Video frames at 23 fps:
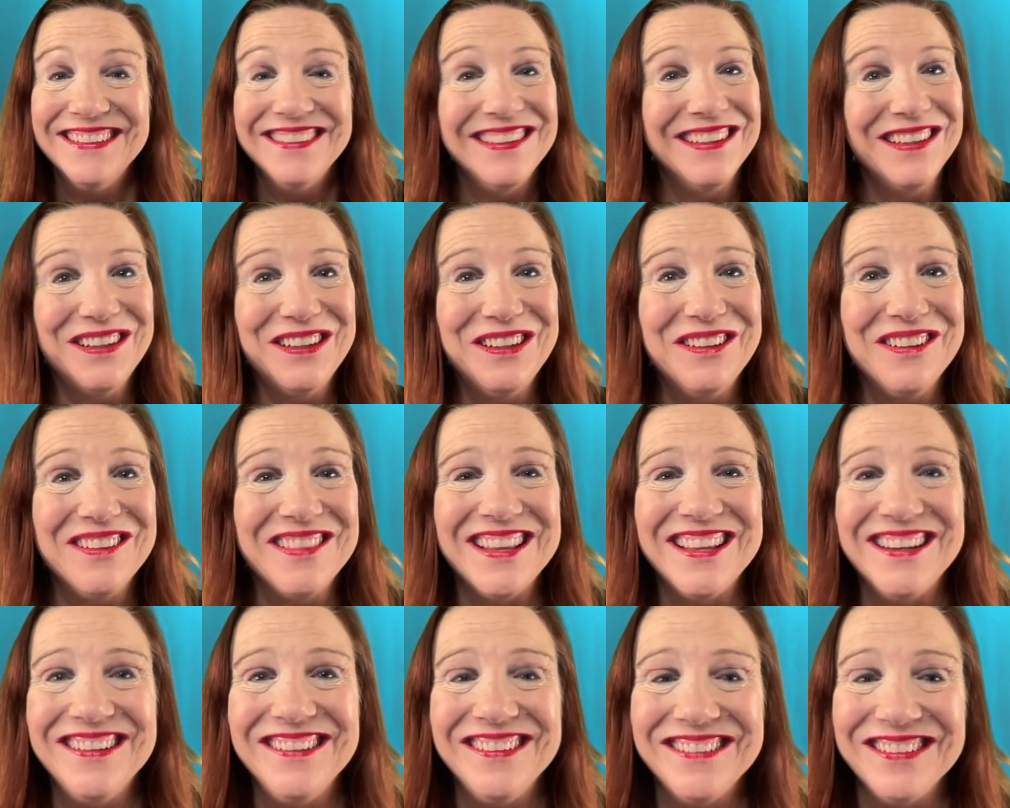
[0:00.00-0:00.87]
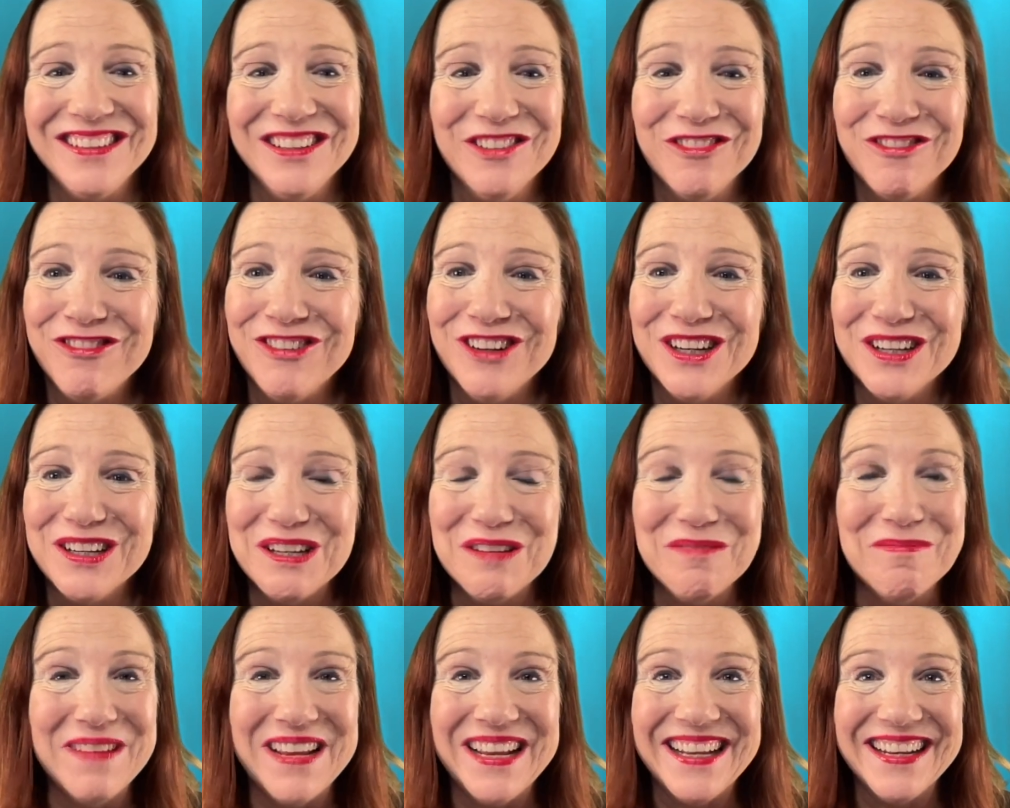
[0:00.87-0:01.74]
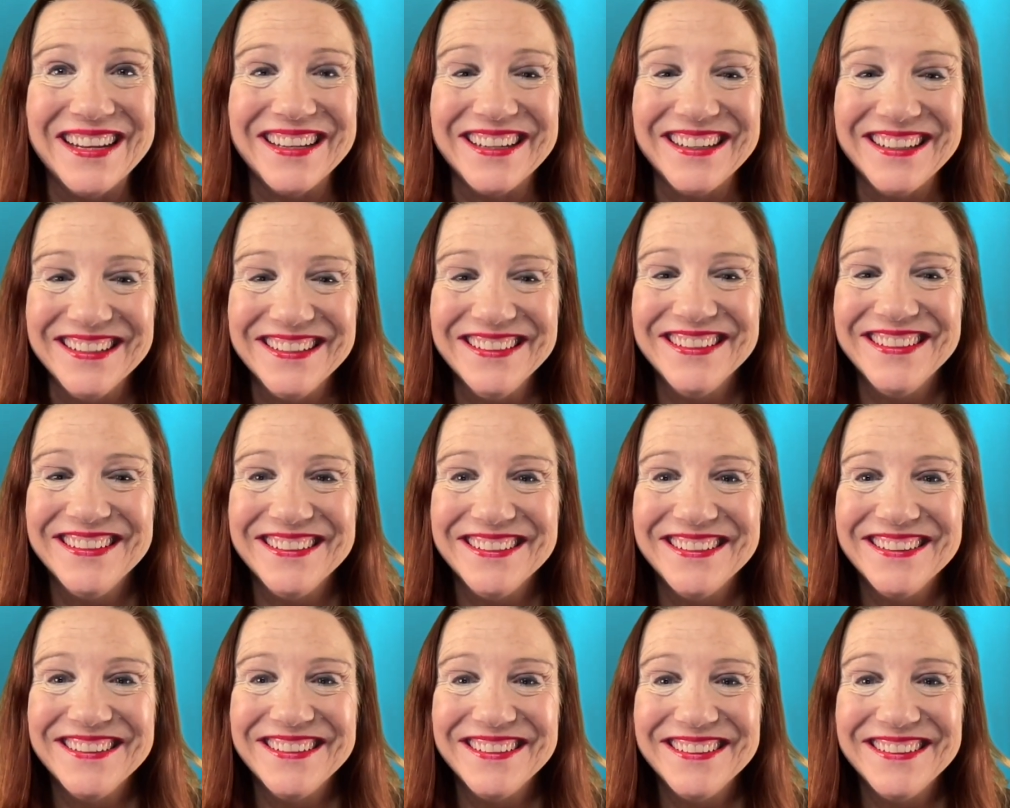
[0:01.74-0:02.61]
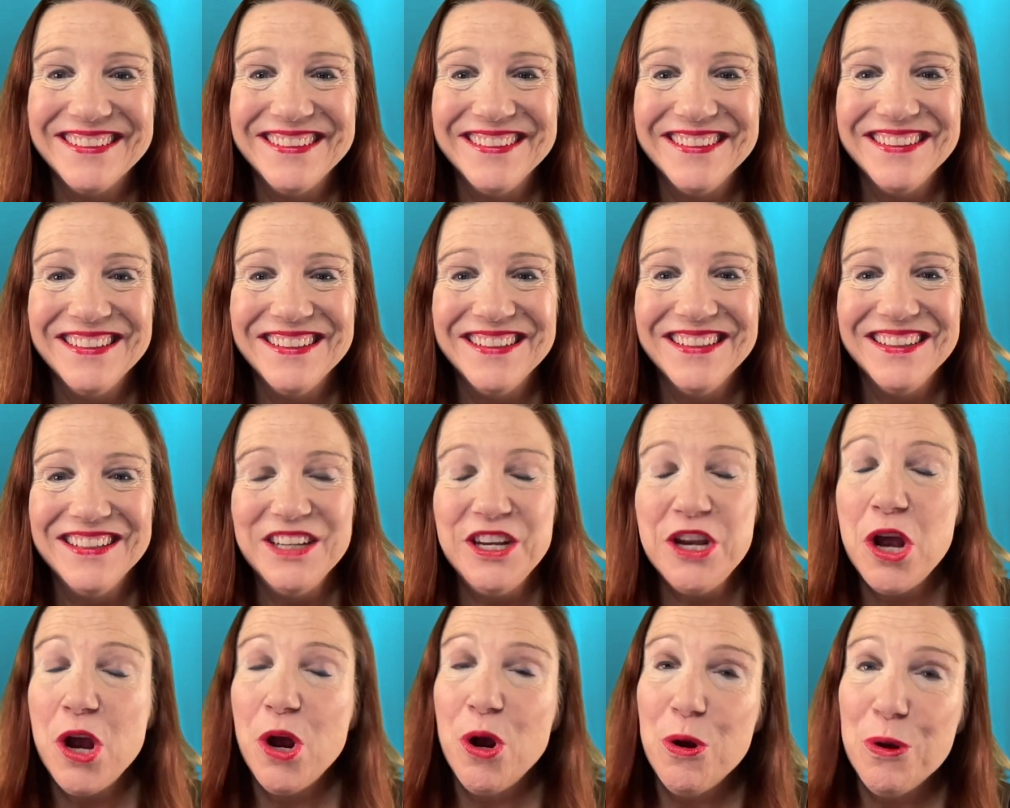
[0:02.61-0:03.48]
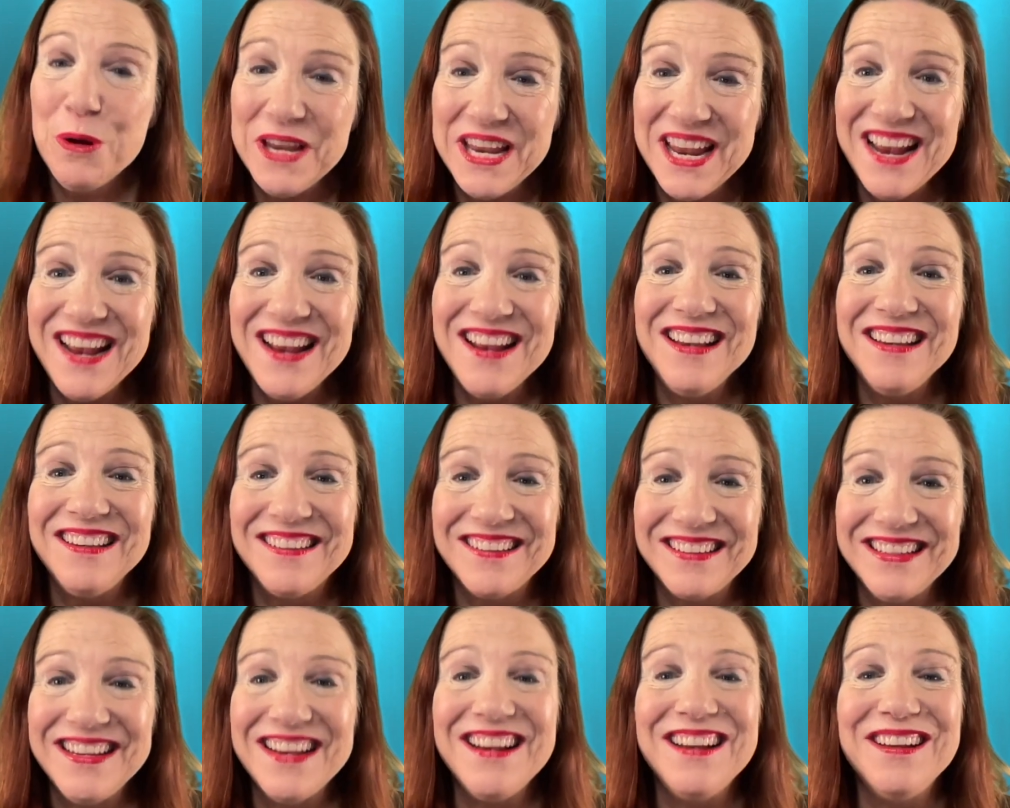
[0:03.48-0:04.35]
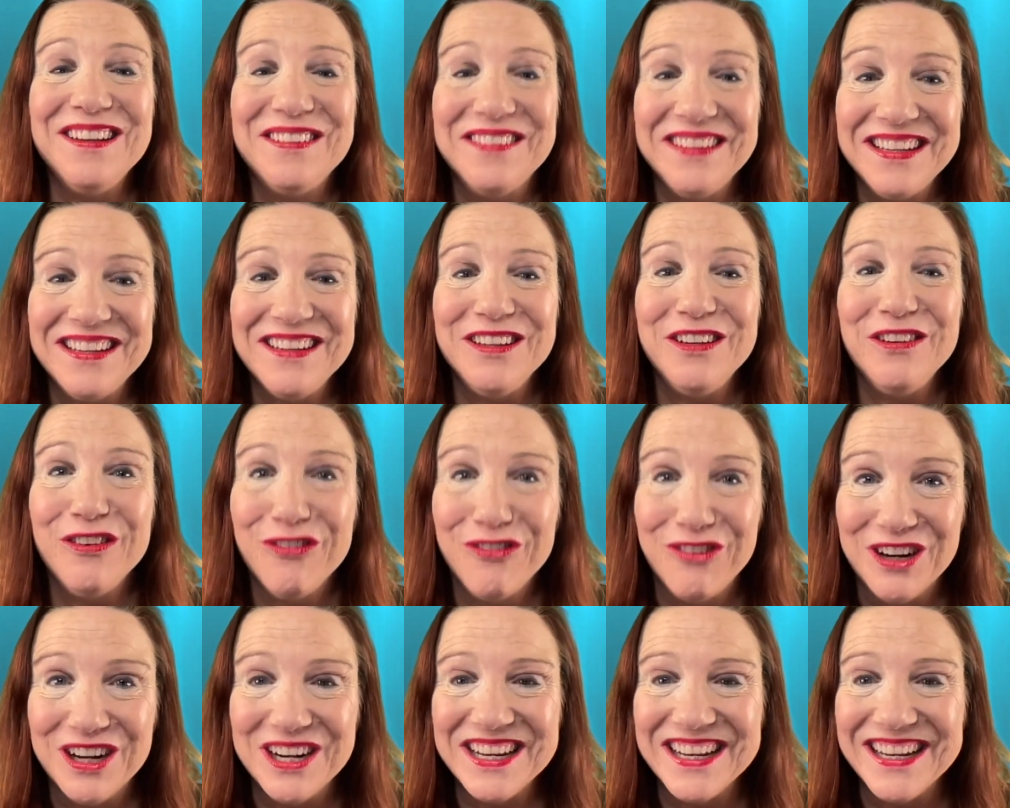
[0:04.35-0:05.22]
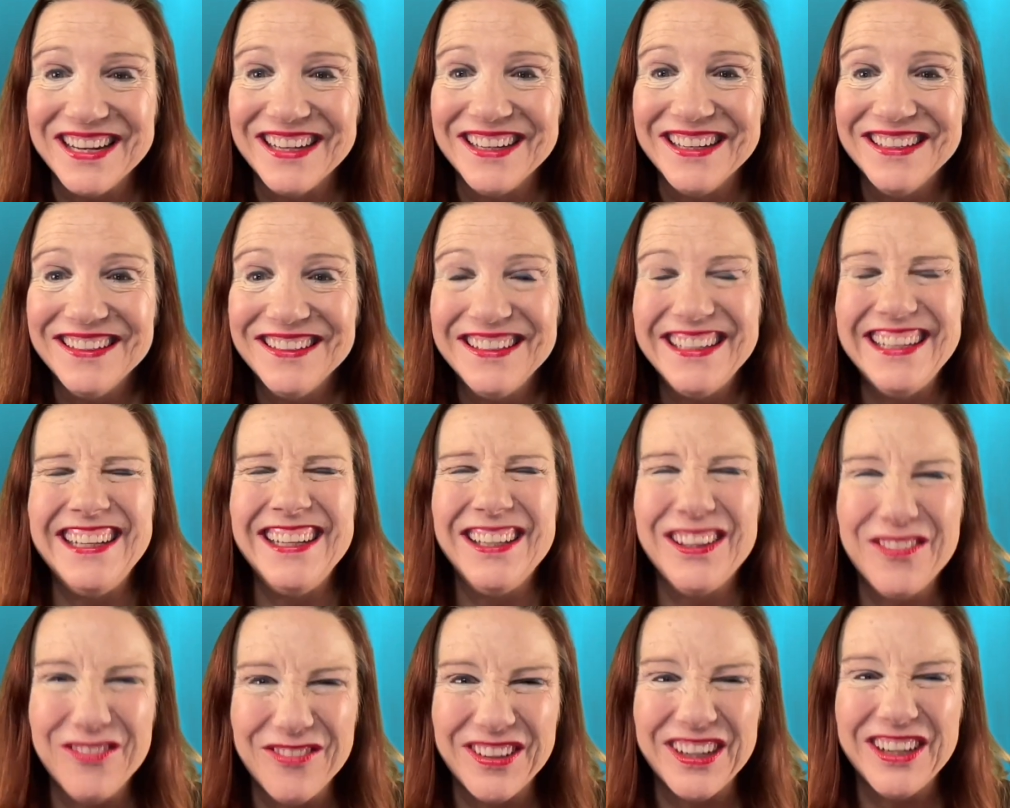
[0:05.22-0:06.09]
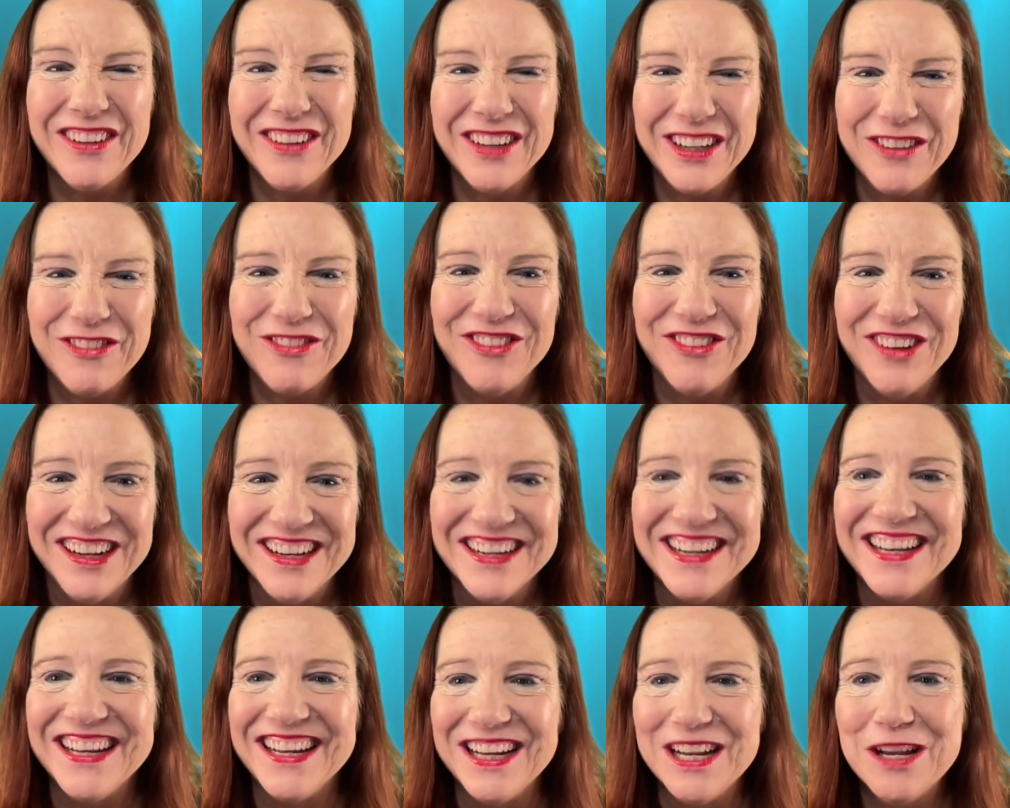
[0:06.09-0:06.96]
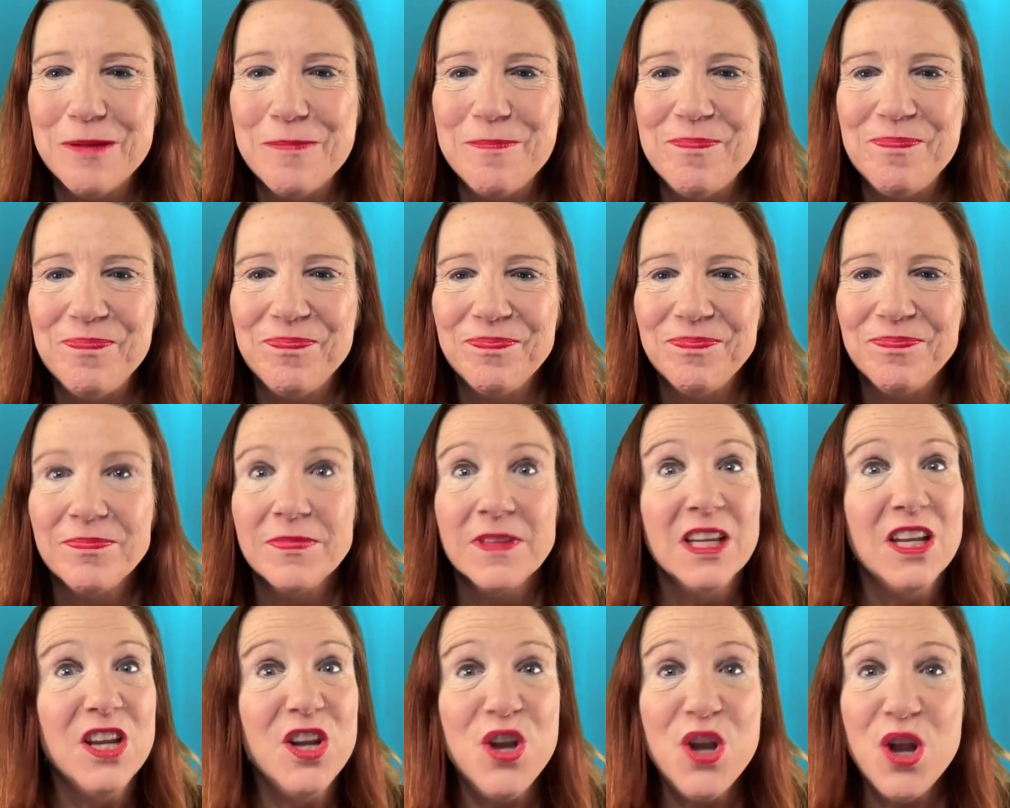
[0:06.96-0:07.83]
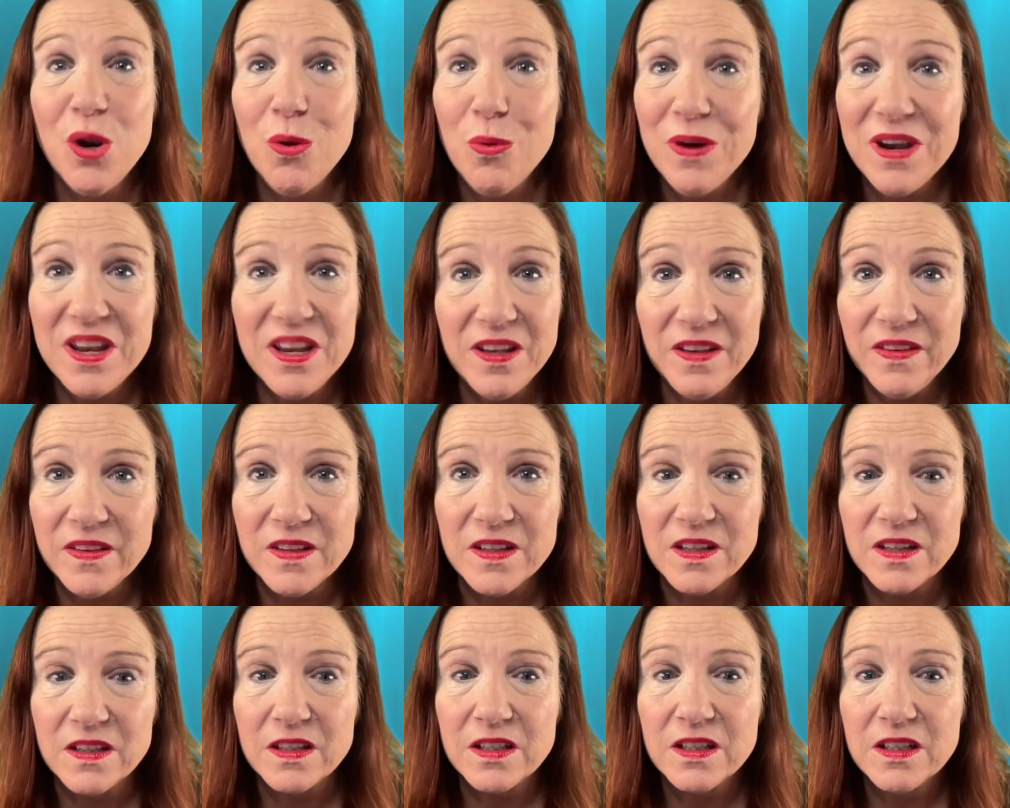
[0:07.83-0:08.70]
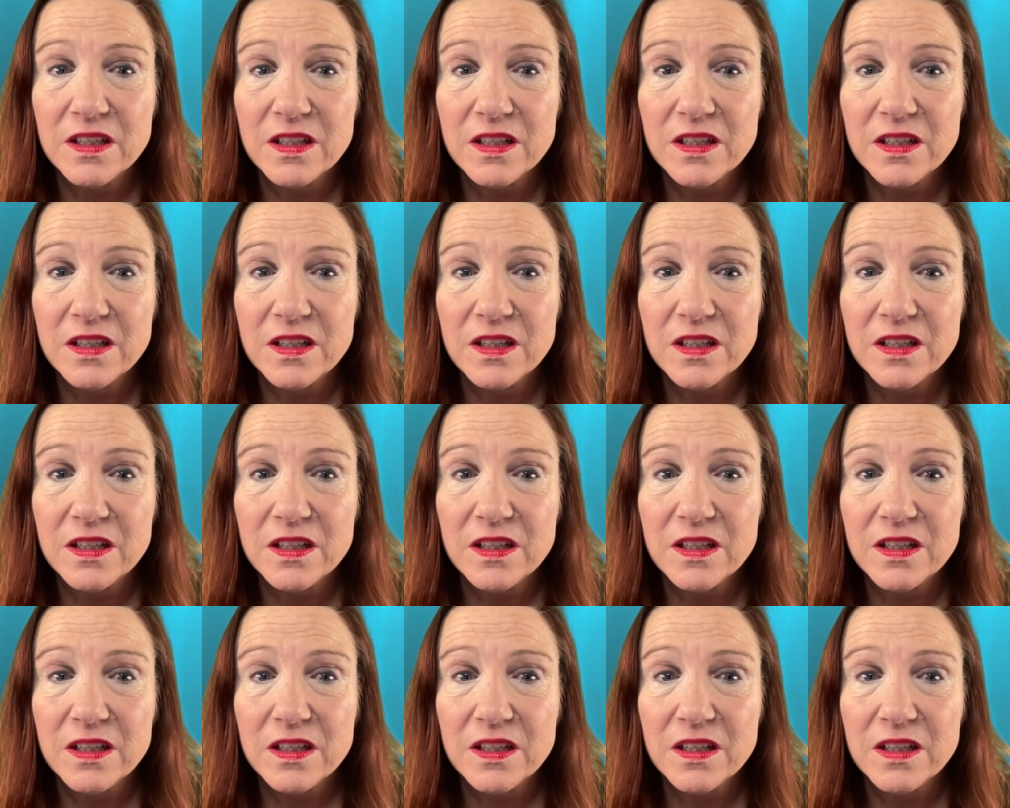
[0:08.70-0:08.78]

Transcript: Oh, that isn't funny, Maddie. No, yes, yes, it is funny. It's very funny. No, it isn't.